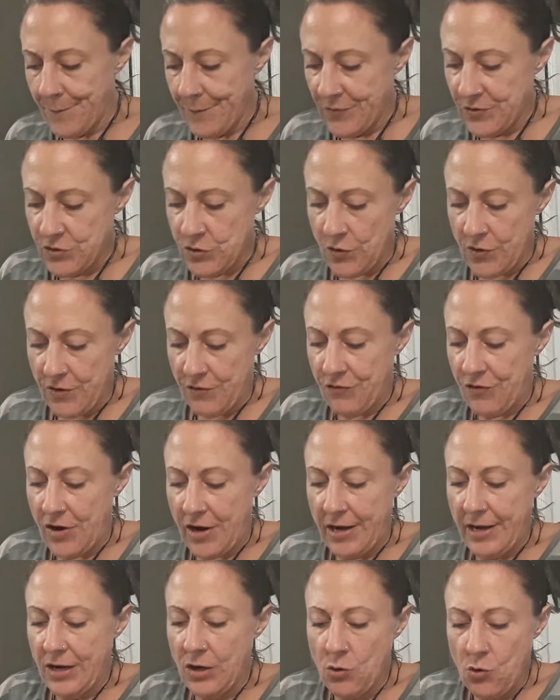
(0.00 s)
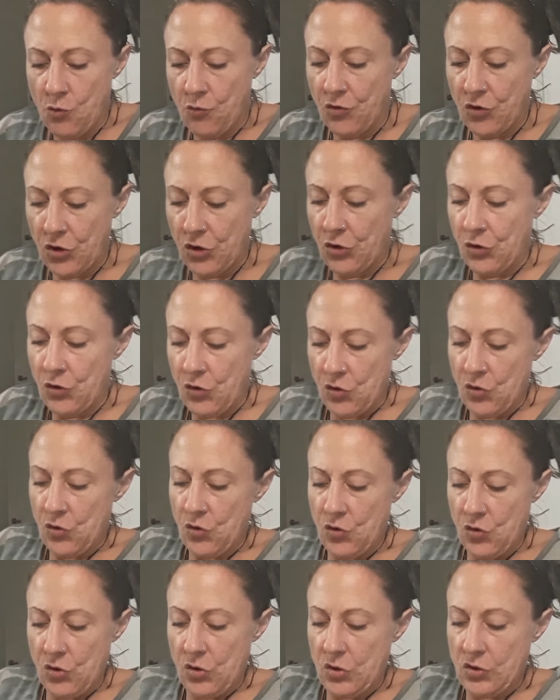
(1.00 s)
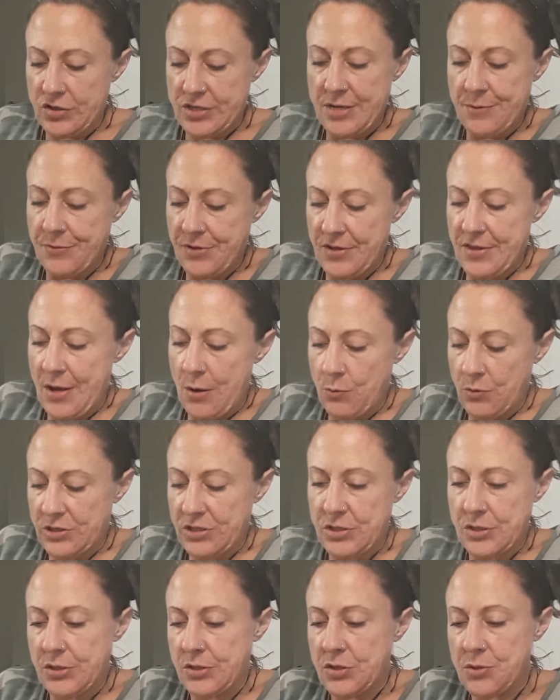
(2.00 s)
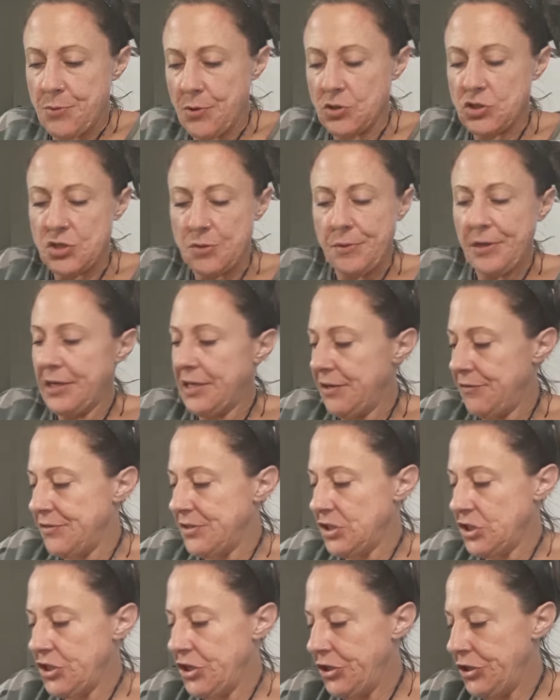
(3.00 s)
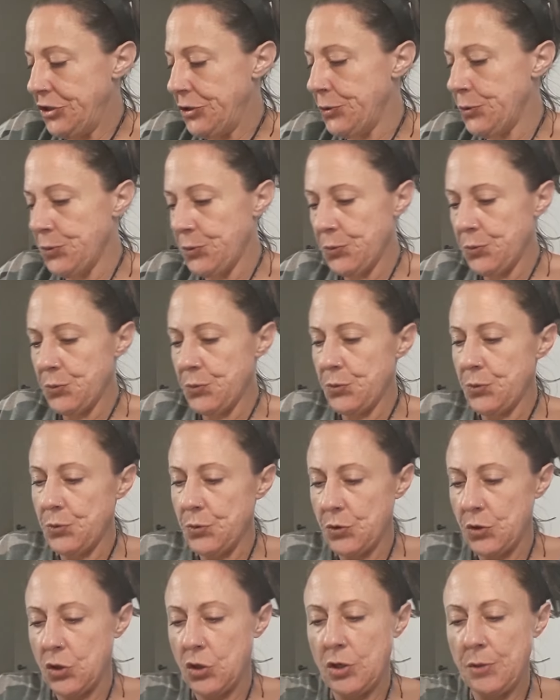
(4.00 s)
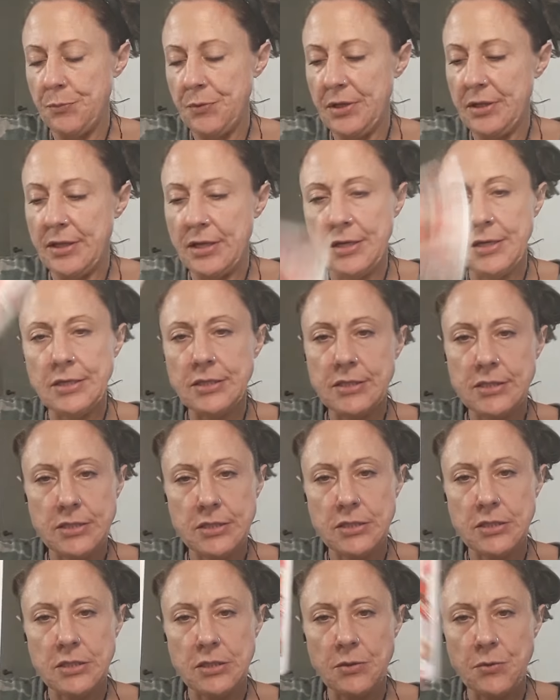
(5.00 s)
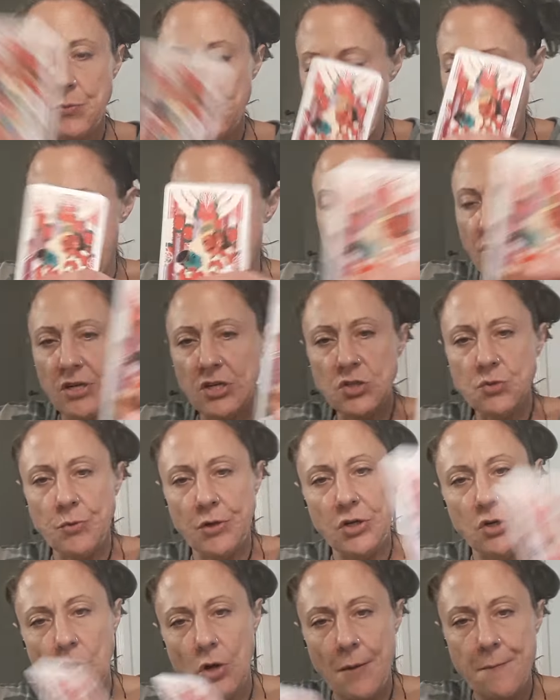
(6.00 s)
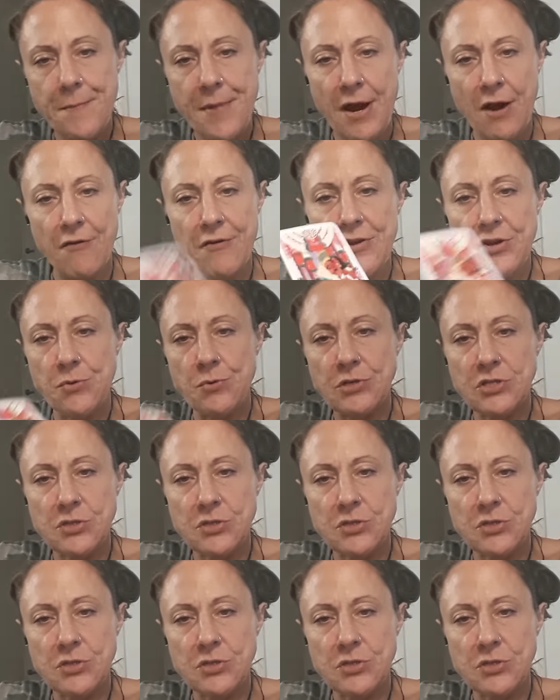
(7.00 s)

So they're fighting over something that was supposed to be given to you? Could it be this? Marriage? When you got married, you were